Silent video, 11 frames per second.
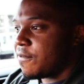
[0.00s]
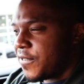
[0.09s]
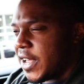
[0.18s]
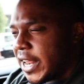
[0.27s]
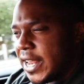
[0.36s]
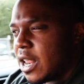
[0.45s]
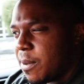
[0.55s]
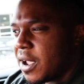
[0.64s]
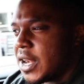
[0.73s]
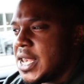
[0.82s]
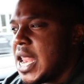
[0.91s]
feel a little
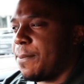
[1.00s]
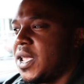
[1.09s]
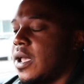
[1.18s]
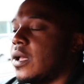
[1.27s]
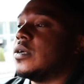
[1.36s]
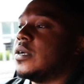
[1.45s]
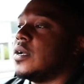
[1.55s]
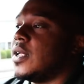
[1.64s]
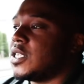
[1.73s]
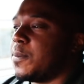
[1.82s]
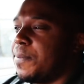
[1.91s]
bit nippier.
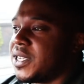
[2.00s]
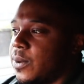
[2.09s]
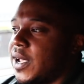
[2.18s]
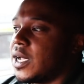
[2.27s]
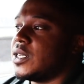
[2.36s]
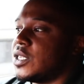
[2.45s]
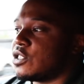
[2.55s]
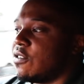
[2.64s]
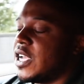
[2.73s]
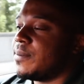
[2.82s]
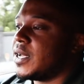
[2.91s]
That's the best way I can
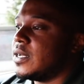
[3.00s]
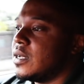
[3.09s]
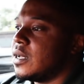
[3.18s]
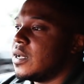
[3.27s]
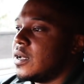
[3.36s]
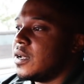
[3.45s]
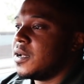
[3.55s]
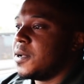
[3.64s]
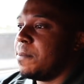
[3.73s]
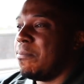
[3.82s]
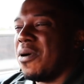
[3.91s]
describe it.
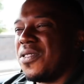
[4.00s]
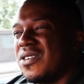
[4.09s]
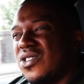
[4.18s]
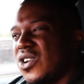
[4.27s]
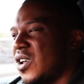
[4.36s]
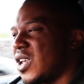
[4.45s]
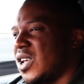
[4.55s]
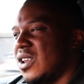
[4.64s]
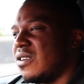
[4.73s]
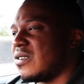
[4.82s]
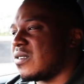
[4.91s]
But the
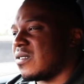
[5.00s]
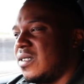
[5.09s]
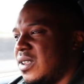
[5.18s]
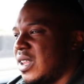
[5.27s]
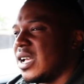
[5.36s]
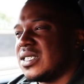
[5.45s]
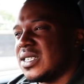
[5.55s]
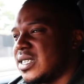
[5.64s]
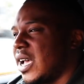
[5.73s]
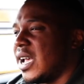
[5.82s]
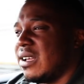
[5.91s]
jerkiness day to
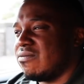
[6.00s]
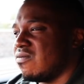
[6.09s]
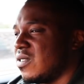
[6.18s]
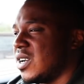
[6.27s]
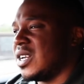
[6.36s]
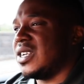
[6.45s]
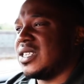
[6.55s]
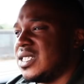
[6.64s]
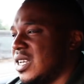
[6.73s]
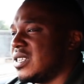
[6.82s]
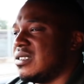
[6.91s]
day really
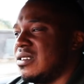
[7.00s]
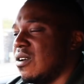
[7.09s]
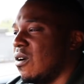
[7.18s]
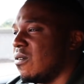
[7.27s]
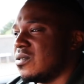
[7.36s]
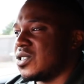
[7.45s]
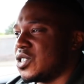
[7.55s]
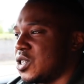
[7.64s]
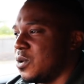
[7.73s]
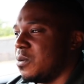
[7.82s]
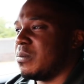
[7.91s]
did not
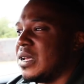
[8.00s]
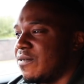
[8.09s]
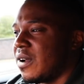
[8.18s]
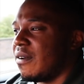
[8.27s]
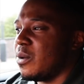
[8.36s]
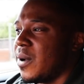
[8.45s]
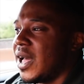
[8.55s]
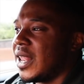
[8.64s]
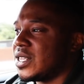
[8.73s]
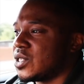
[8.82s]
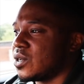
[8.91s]
suit me very
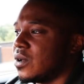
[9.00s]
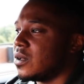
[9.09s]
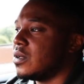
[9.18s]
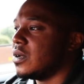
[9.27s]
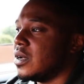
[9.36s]
well at all.